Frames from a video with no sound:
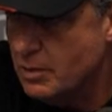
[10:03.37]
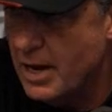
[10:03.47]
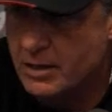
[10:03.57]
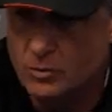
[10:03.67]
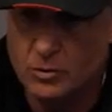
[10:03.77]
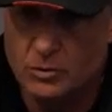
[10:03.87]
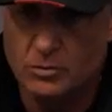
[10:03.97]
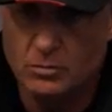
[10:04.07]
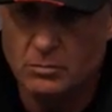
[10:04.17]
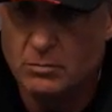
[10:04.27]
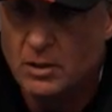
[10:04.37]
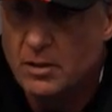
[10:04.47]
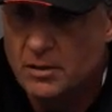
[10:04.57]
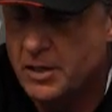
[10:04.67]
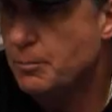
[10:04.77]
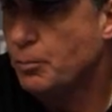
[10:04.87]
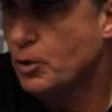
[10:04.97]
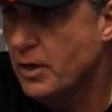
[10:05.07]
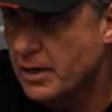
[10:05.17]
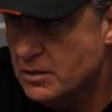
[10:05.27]
tackles and didn't
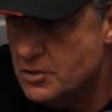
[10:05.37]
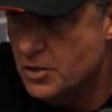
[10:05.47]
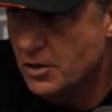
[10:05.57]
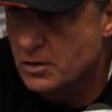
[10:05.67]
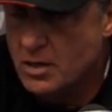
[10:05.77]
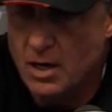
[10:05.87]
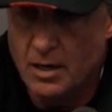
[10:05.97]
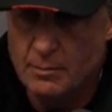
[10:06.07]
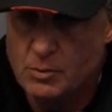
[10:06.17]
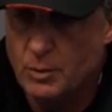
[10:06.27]
protect as good at times.